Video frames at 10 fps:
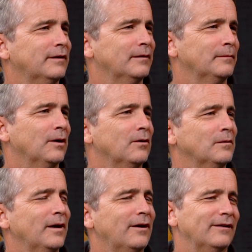going
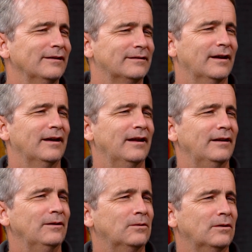to Metairie
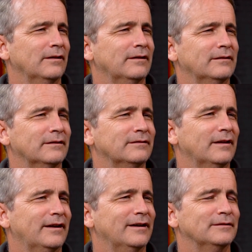and New Orleans and
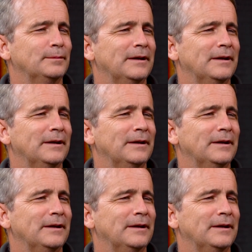Slidell,